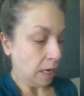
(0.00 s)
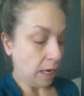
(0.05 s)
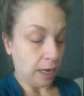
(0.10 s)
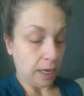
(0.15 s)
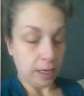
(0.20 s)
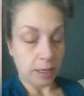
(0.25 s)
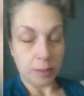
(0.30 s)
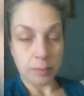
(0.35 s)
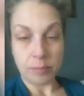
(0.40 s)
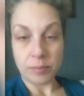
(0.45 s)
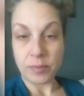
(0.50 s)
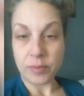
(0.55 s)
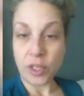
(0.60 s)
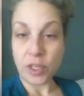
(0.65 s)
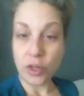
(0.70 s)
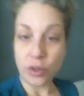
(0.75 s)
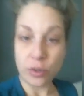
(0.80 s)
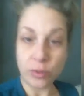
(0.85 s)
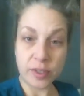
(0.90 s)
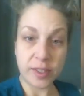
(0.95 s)
Um,
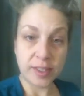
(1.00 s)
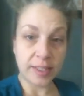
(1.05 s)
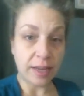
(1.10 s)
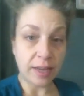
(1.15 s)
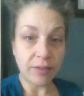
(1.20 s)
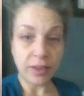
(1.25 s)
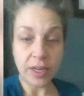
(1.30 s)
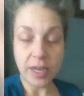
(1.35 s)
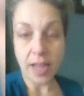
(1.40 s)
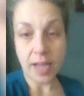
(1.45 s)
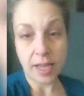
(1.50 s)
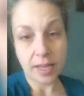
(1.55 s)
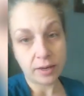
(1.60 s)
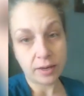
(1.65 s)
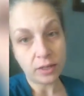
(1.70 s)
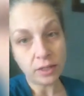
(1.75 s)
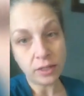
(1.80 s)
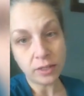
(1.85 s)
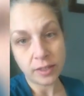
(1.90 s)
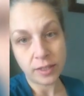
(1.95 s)
you know, seven
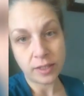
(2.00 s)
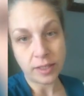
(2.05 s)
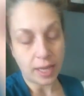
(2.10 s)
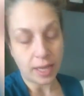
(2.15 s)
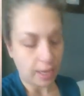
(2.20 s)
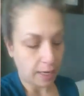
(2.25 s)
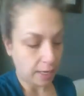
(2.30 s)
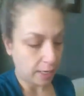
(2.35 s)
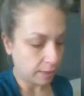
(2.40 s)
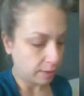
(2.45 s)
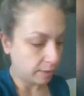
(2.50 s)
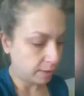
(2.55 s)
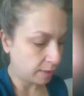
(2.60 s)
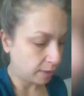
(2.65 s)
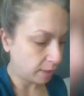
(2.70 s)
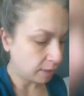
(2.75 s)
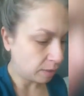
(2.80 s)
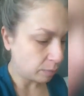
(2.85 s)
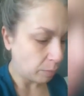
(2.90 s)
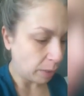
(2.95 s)
adults and
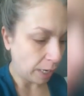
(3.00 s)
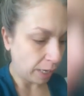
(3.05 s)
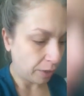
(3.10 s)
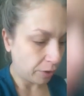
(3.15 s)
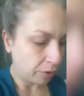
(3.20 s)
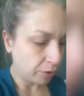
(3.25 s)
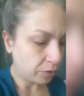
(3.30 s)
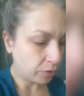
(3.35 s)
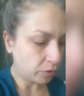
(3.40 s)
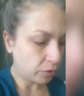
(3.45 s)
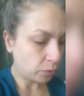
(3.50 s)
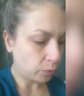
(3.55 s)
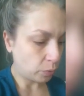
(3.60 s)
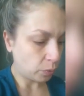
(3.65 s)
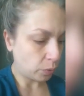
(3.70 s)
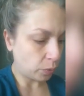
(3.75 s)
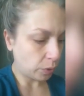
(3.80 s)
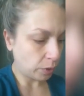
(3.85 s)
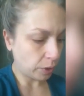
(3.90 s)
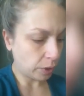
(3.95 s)
six minors
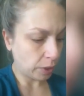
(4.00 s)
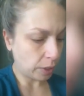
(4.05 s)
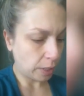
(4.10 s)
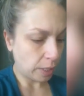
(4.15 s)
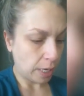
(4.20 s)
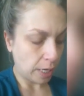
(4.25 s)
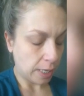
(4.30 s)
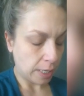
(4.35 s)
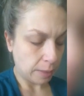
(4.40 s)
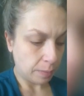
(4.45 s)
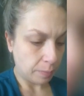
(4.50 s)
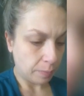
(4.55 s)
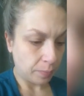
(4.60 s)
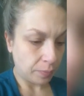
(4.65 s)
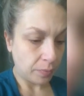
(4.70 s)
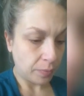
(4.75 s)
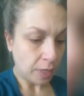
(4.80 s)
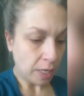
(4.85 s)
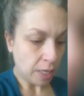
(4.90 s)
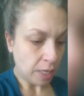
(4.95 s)
were,
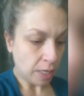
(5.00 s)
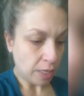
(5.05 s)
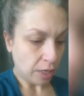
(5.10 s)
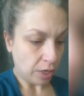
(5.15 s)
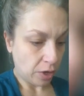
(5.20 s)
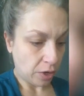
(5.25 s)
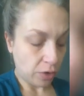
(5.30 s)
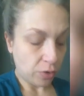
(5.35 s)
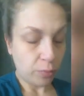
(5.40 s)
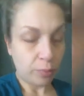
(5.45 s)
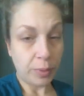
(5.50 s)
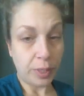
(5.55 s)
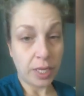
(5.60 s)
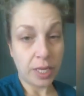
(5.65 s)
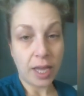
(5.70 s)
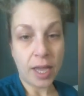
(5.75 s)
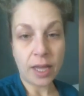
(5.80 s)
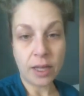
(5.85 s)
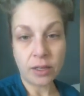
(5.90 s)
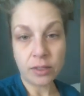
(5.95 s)
um, you know,
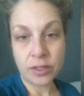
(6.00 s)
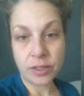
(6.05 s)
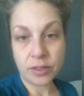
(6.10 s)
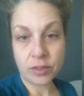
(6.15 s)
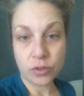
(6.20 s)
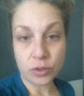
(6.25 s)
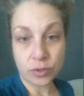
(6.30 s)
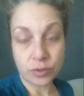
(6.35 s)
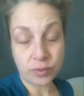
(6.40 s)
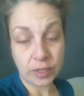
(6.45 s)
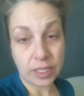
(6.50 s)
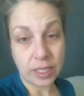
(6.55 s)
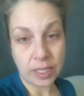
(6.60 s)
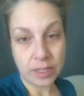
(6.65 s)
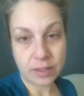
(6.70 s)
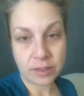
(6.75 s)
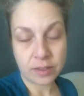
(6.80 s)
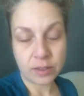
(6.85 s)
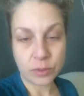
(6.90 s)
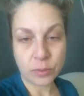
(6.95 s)
being held sort of
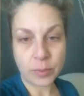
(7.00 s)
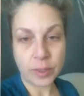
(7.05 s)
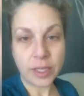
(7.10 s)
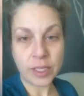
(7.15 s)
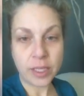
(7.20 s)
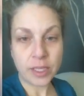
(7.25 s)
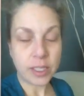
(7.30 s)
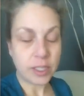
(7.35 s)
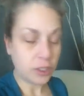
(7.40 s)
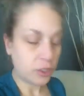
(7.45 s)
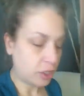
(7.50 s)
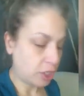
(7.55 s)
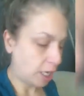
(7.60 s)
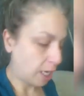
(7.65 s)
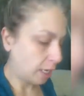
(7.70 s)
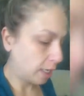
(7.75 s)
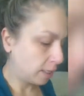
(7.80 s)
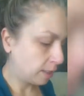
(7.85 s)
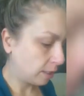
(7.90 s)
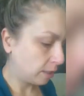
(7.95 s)
against their will and
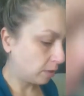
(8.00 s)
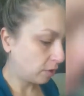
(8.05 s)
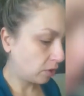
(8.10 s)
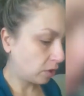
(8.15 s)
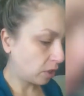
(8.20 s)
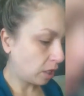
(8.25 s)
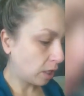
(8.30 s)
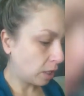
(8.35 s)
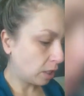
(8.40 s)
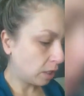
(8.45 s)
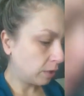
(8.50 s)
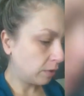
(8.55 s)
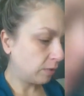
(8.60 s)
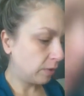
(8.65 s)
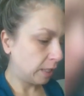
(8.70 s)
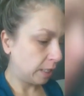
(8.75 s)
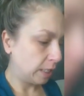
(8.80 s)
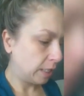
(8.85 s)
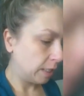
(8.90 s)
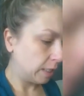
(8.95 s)
chained and
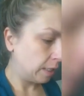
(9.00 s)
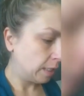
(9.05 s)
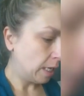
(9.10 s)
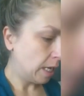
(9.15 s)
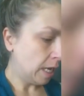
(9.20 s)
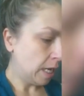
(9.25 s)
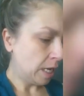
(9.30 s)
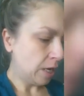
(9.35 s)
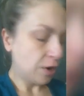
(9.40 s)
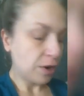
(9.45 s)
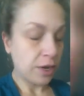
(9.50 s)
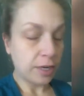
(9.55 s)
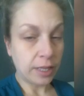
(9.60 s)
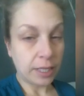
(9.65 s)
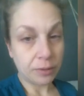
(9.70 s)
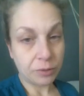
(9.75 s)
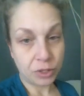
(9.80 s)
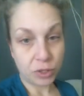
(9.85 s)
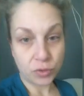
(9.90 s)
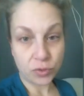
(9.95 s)
starved and not
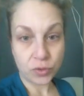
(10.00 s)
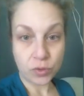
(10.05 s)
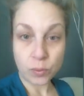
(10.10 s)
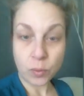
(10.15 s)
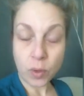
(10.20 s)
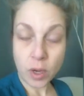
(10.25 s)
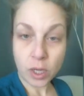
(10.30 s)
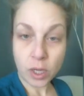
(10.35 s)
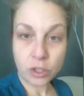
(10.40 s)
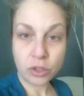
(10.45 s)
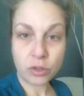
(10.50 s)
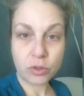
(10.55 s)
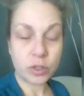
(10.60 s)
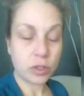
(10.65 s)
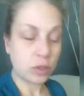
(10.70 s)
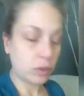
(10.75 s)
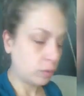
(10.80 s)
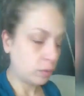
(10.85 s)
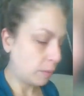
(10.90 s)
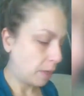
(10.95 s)
allowed to use the
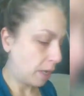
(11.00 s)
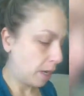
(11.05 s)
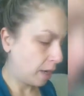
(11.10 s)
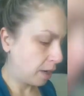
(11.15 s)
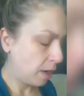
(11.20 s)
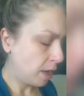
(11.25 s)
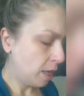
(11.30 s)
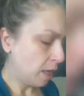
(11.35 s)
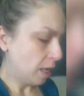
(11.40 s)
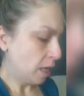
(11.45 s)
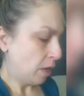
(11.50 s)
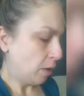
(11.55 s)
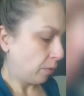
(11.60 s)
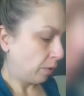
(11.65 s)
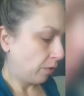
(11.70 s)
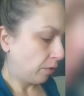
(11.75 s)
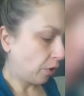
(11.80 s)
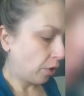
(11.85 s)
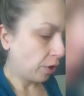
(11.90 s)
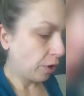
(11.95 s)
washroom, and
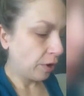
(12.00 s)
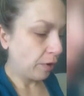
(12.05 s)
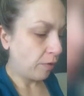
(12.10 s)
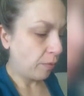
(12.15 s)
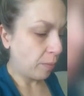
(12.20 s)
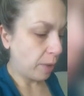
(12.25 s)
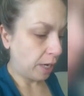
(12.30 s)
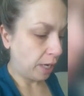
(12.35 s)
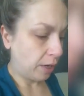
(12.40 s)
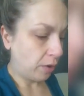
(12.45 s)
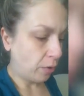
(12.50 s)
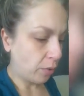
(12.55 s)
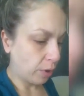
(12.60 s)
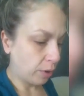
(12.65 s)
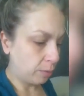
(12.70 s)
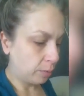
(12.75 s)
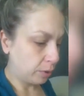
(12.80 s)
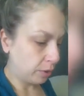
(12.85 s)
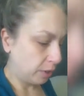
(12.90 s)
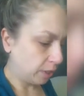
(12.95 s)
we've heard of many
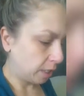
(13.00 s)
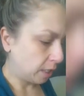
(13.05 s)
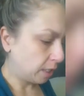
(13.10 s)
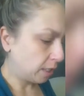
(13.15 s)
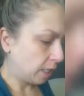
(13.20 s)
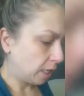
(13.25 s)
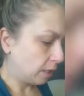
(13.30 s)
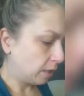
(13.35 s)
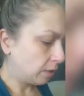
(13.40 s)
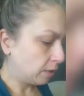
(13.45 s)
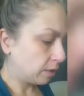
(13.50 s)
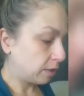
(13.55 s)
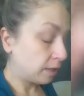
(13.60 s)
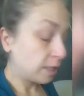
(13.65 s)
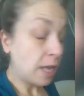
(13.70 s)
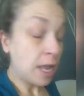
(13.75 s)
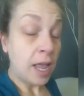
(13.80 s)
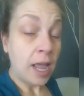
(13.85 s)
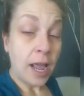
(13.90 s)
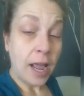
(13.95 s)
horrible details.
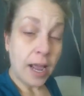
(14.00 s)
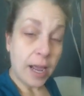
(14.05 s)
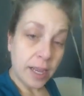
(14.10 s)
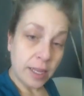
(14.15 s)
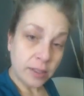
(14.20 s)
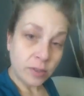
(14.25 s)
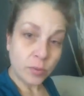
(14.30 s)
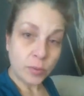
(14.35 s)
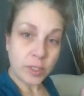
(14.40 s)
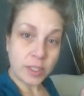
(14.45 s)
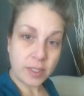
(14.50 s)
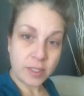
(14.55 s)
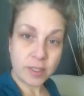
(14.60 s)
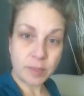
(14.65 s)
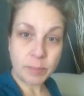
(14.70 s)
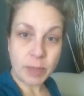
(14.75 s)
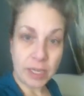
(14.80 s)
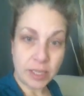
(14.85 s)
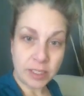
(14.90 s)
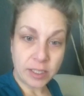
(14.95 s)
As we
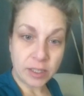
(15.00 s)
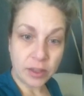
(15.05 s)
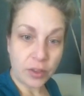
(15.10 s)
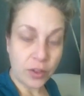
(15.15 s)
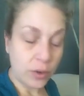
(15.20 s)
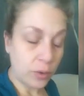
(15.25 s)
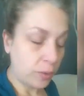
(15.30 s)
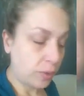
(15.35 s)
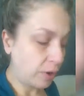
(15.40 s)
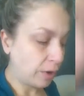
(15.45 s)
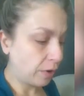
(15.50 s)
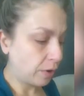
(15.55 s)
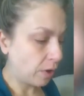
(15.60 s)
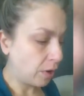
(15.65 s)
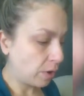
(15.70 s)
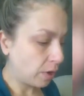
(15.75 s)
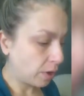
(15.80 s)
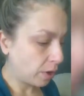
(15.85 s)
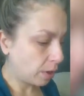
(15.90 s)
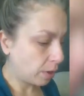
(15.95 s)
suspected, though, there
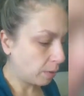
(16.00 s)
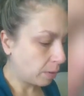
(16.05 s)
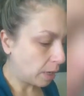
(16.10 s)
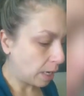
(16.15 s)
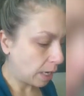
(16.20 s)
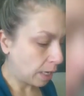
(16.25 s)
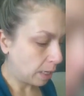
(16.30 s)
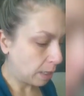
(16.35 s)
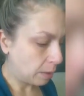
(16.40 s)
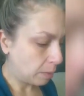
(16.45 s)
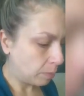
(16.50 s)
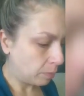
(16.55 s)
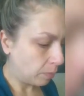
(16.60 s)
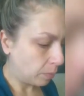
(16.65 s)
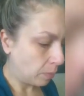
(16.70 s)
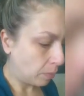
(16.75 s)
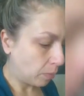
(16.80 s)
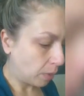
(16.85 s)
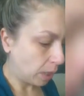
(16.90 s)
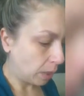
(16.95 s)
are...
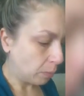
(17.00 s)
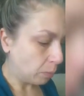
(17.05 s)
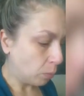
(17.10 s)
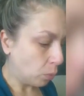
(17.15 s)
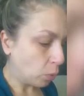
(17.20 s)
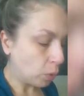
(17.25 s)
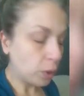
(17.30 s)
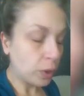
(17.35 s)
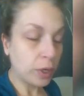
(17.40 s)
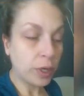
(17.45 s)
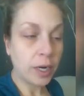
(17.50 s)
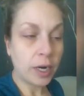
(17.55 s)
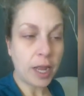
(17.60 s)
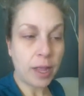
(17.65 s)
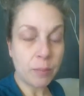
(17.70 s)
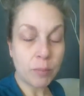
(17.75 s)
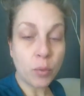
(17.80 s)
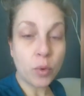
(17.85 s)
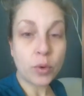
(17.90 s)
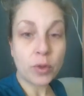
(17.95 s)
Um, more
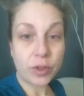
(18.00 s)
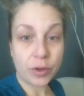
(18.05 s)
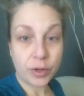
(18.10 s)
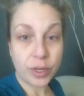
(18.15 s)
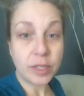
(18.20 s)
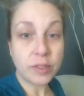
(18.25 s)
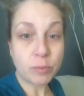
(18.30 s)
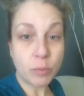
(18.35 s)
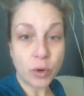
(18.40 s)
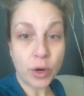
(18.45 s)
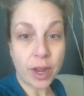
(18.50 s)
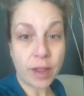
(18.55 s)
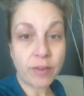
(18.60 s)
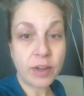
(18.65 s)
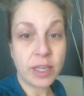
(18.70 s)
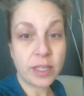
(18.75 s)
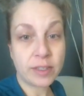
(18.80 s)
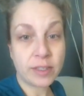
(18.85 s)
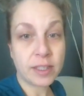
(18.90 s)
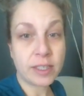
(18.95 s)
more there is more
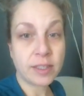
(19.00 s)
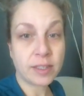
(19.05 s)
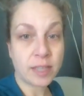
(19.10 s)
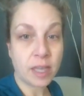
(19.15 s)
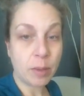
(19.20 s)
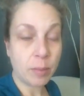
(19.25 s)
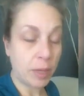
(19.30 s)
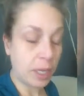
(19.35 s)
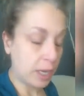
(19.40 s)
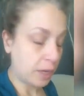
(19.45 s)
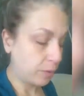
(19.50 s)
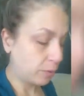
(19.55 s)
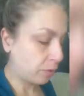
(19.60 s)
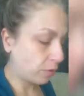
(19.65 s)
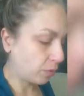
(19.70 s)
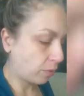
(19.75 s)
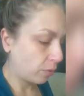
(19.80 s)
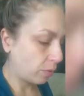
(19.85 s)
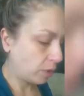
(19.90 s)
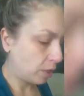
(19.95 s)
evidence that it's coming out
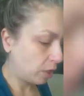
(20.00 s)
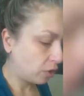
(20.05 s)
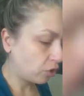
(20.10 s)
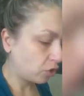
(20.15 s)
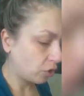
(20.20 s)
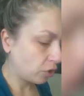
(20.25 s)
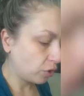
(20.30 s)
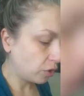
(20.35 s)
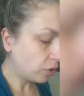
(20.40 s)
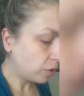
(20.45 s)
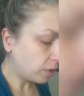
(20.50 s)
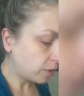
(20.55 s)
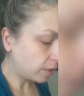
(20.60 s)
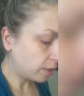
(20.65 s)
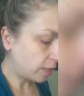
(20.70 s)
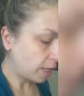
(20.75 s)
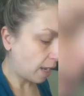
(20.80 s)
through the journals.